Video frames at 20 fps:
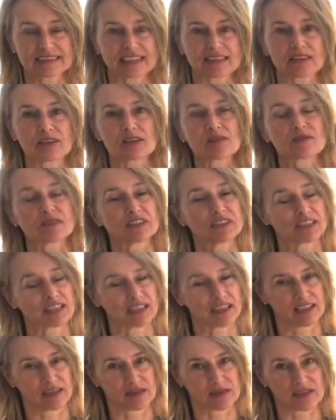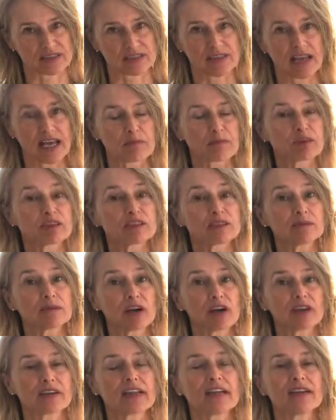That goes for the clothes. Now I put
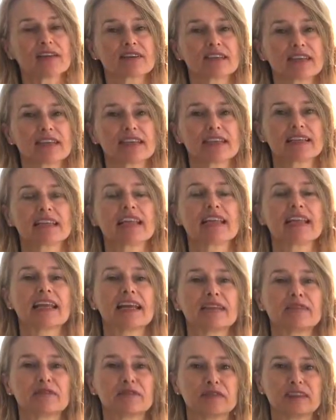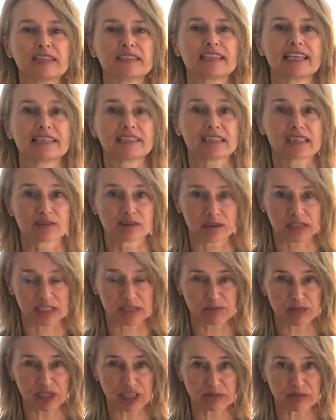them on, I look at it and I feel, does it
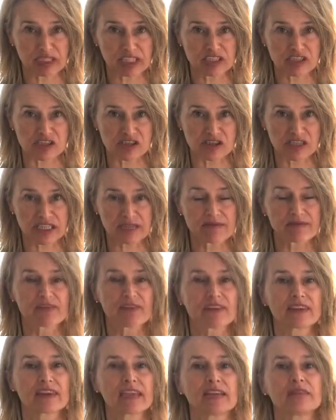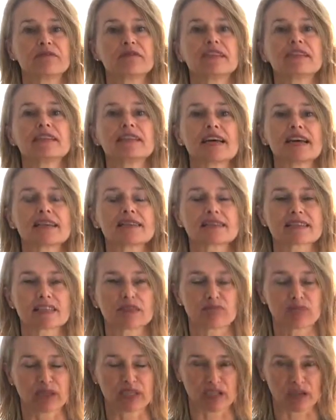really bring me joy? If it does,
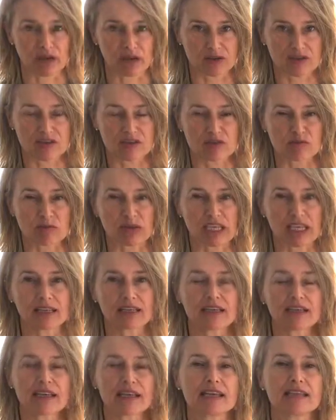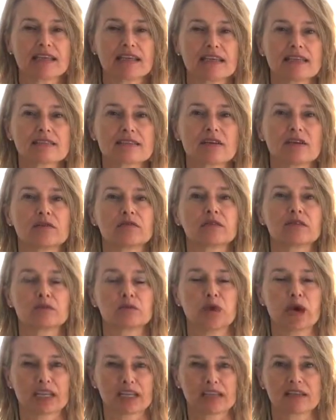it belongs to me. It is of
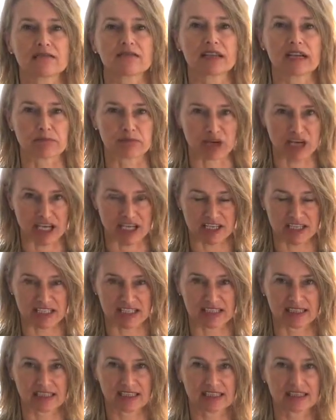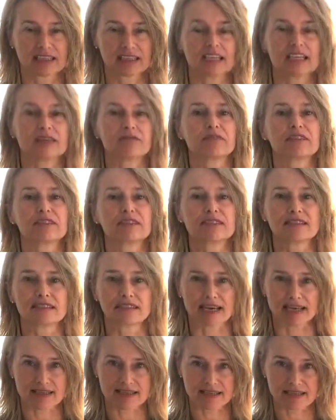one vibration. If it
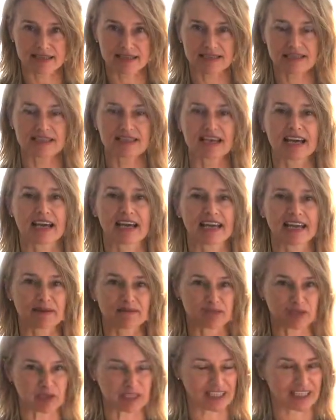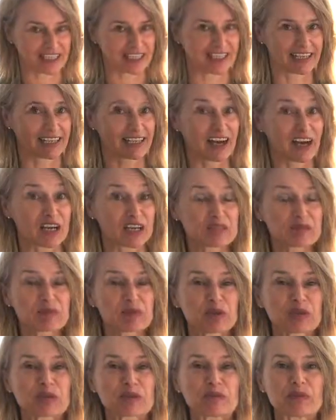doesn't, I put it in a
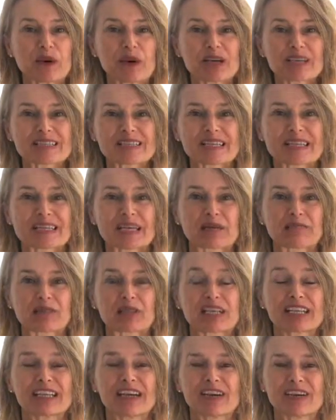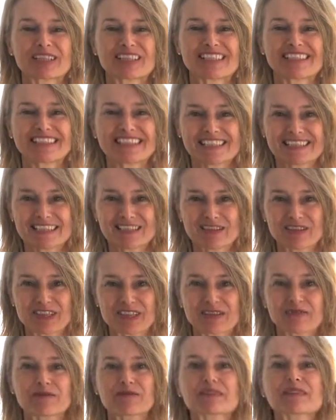cardboard box and I put it out in the
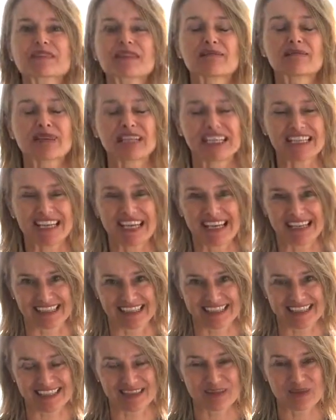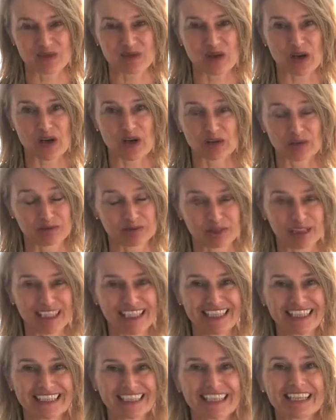street for somebody else to
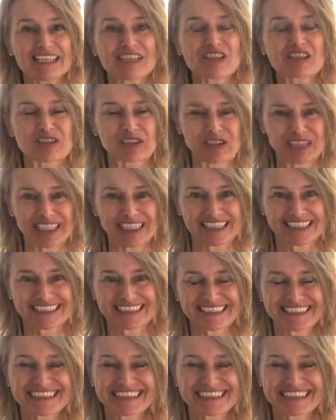hopefully enjoy.